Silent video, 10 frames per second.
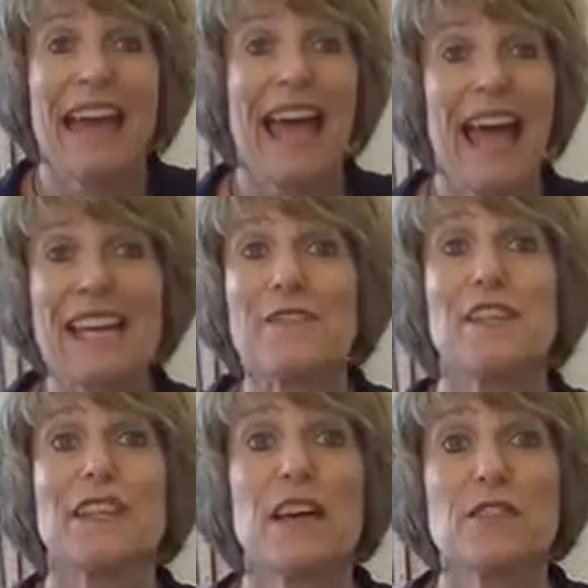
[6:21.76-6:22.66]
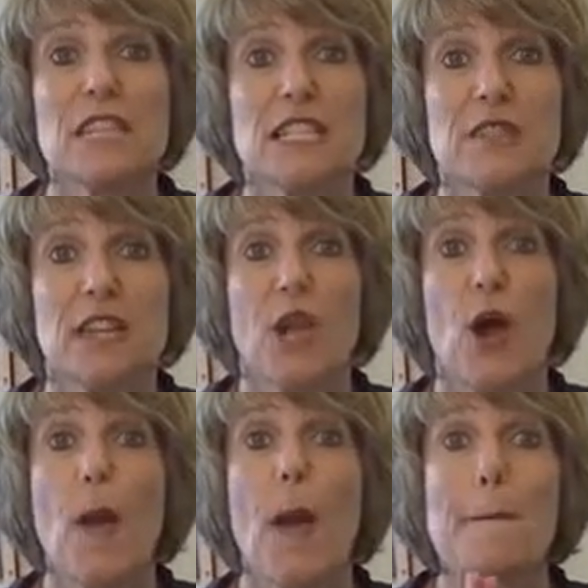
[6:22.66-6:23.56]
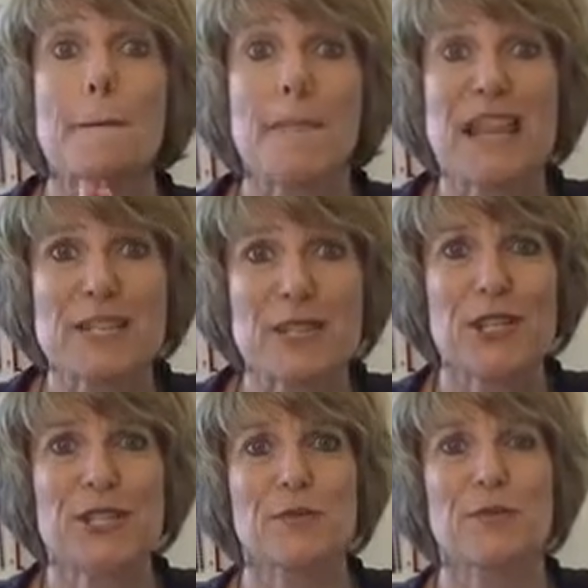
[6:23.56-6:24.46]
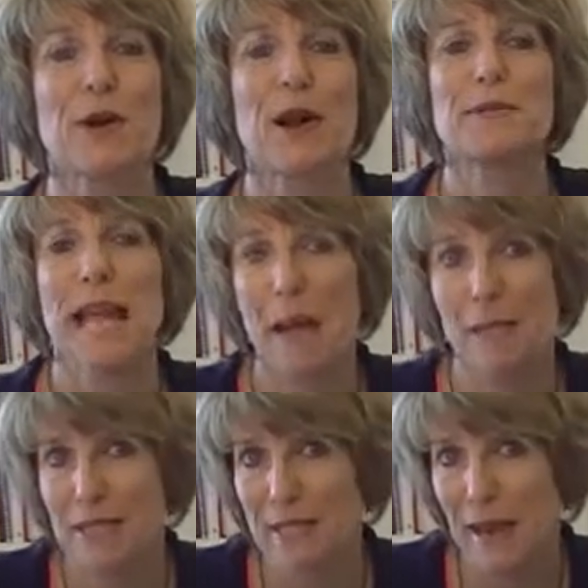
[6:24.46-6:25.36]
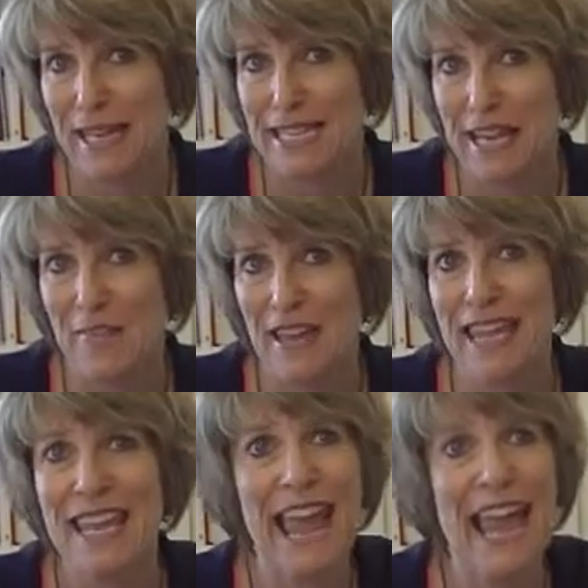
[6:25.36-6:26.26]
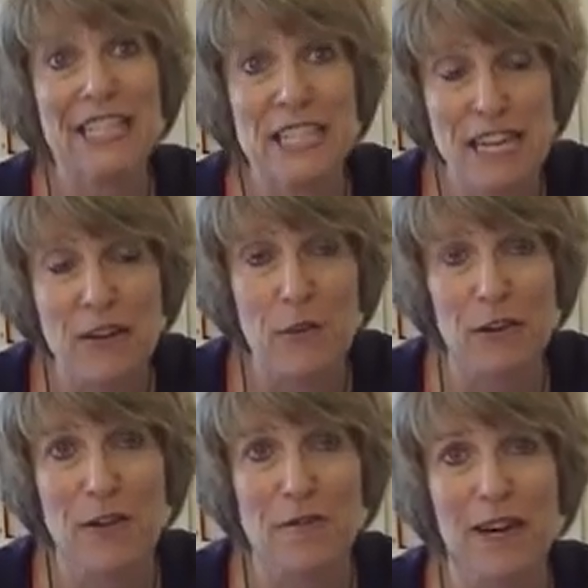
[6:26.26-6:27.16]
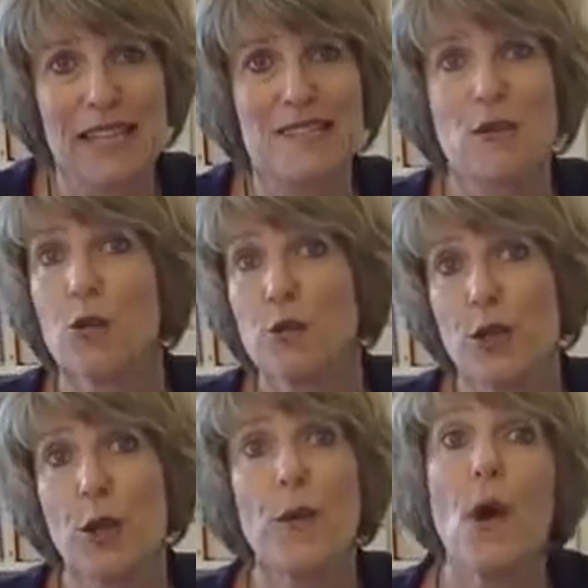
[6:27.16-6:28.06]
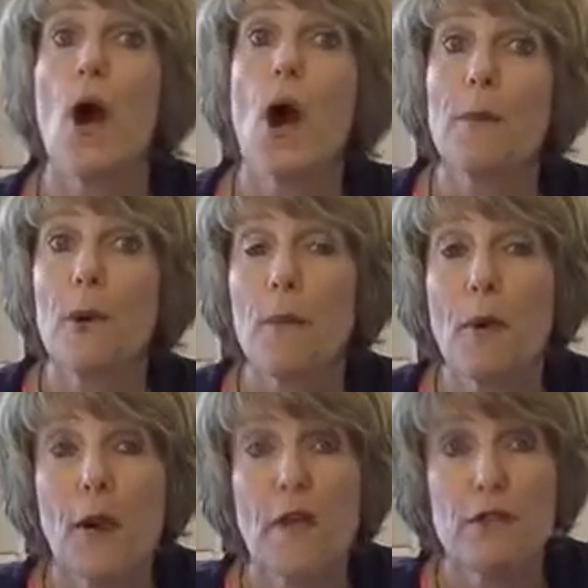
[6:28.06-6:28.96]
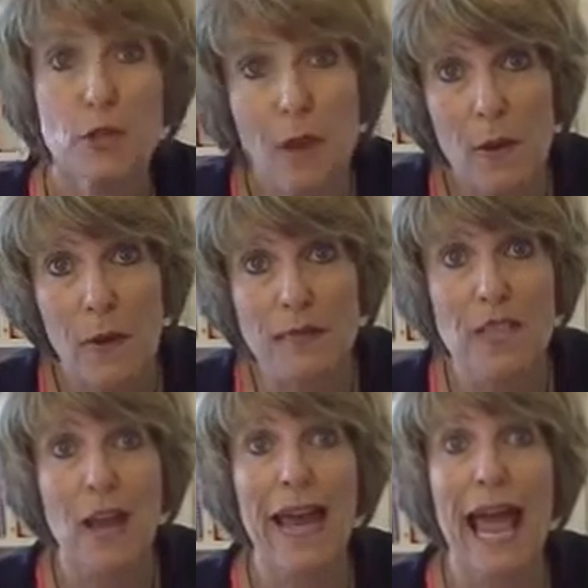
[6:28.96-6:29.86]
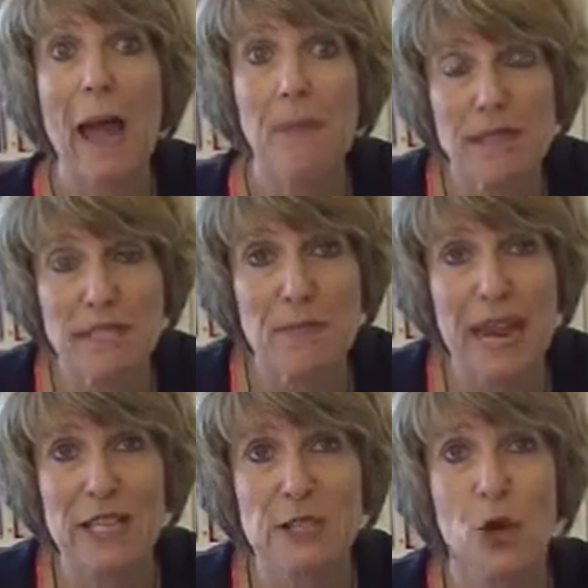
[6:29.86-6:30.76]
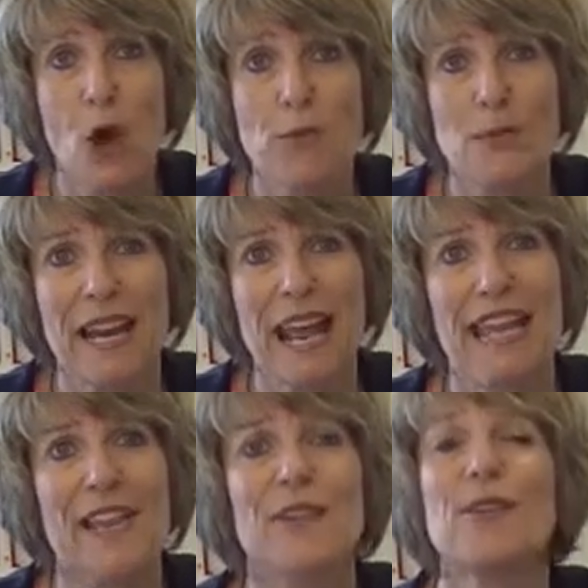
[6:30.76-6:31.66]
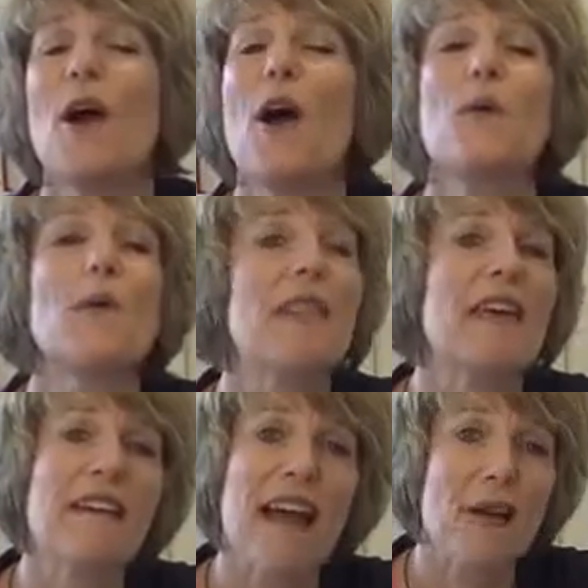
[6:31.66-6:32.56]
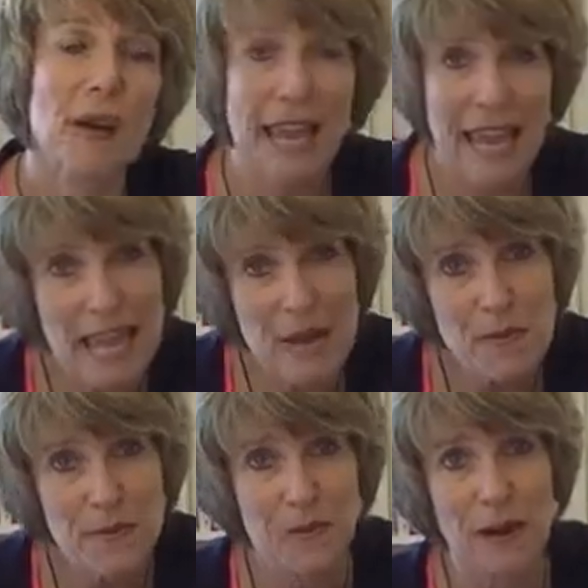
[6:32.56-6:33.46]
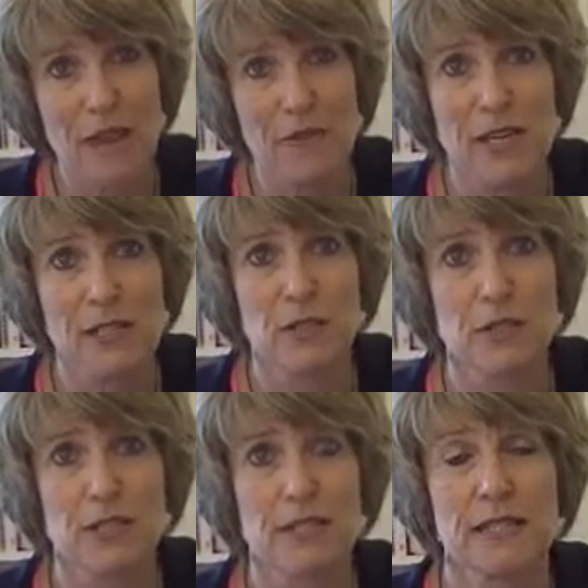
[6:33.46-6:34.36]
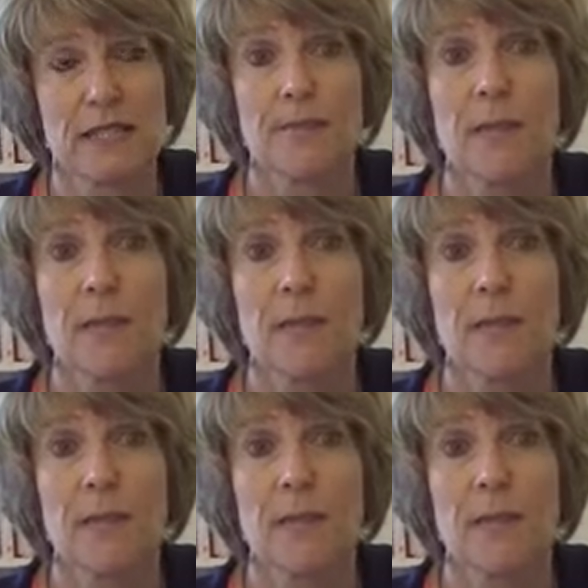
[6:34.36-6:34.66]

Hey, if you loved this video, make sure you subscribe to Happiness Bank TV and share it with your friends. Also, pop on over to my website, happinessbank.com.au, where there are a heap of great resources.